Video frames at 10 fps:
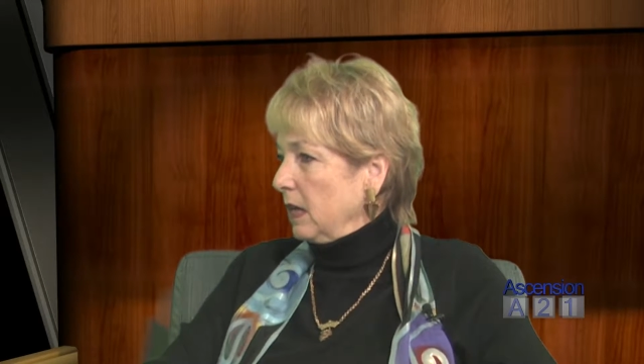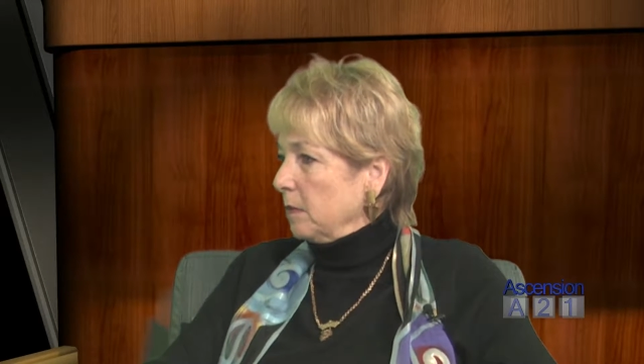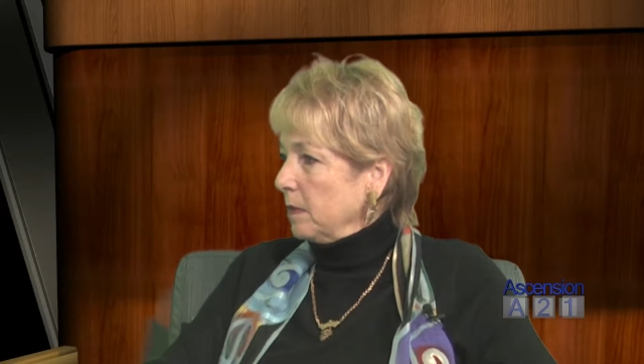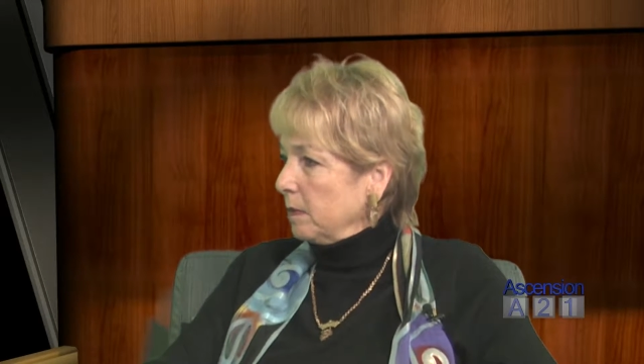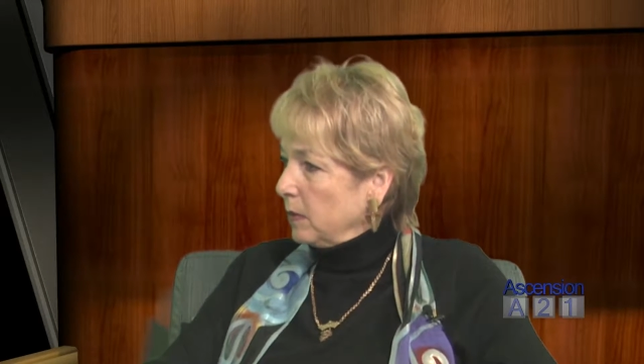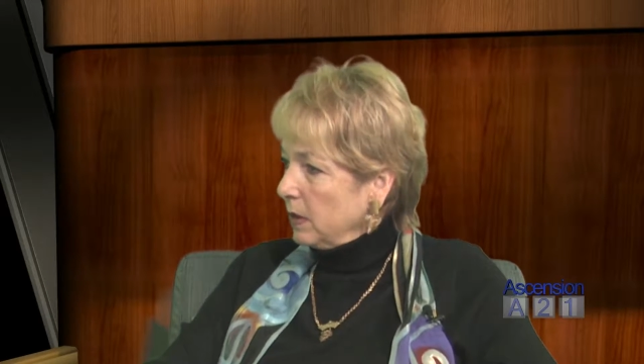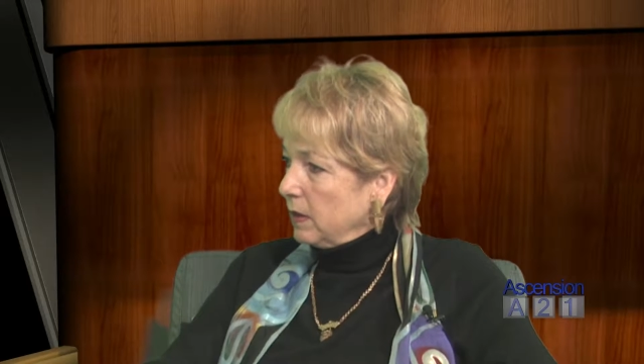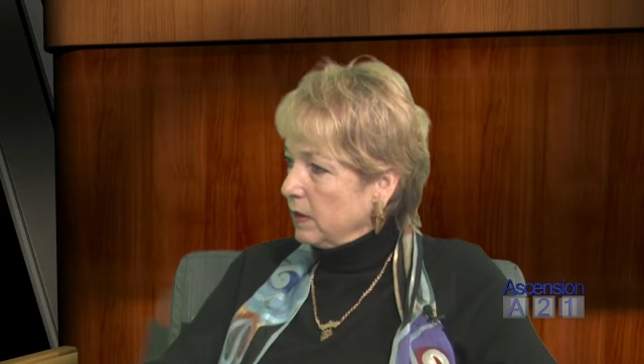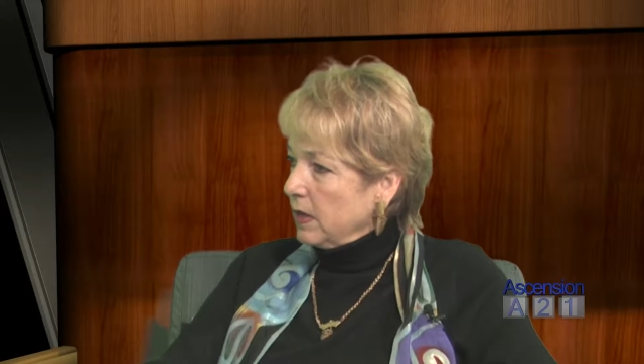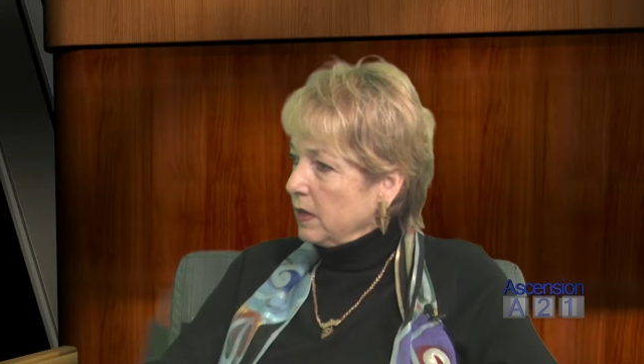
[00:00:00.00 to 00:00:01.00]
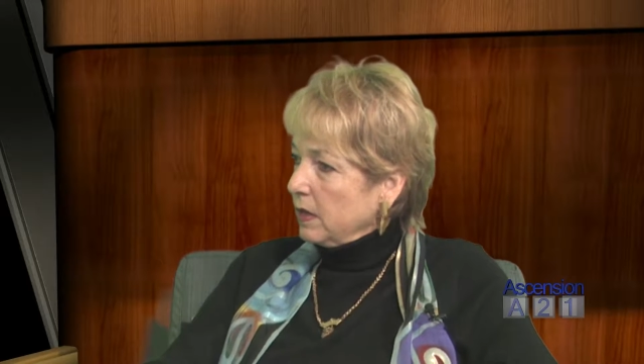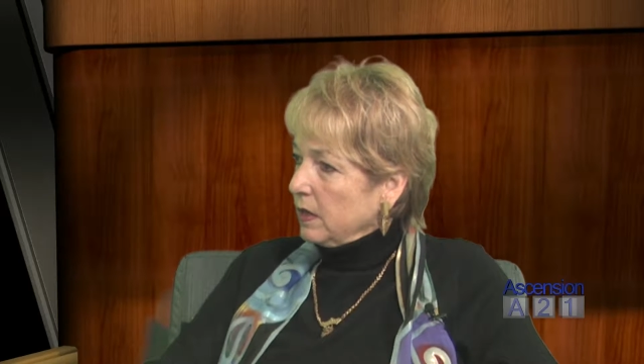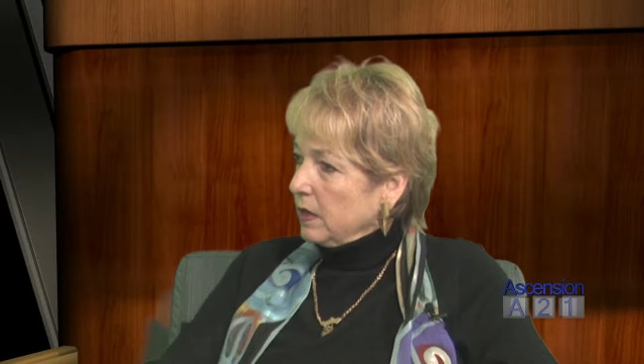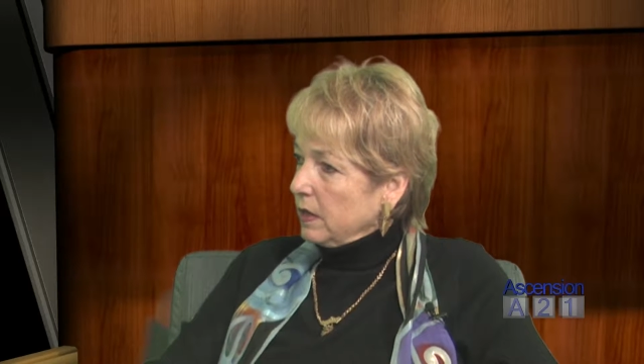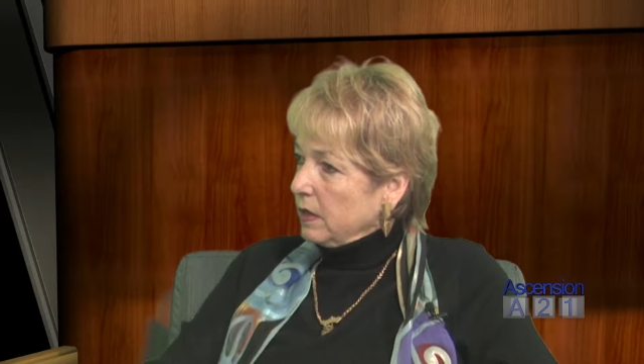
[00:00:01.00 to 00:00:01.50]
But what's great is
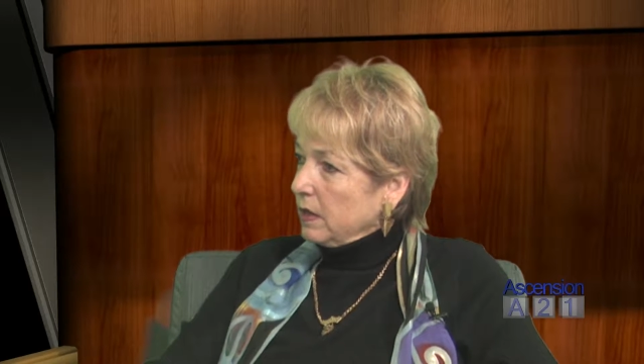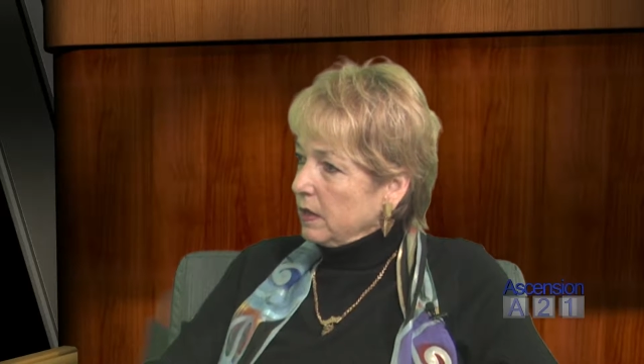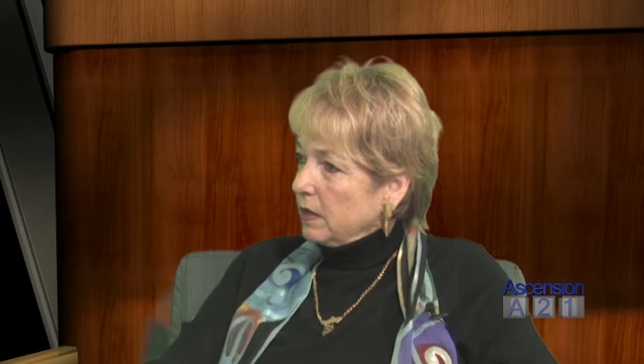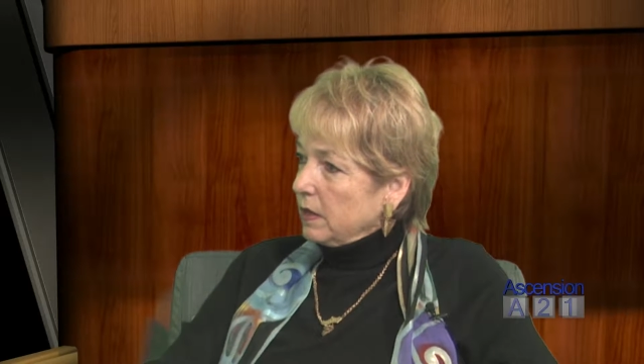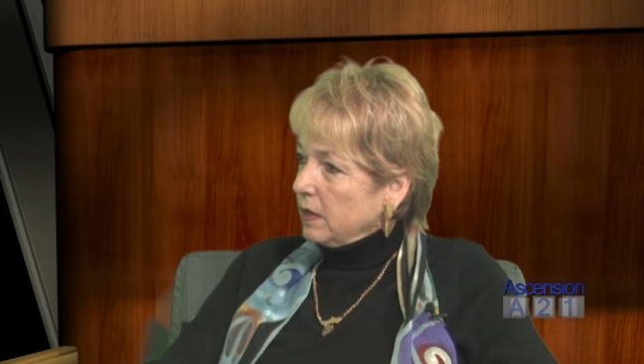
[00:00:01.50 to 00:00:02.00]
that you do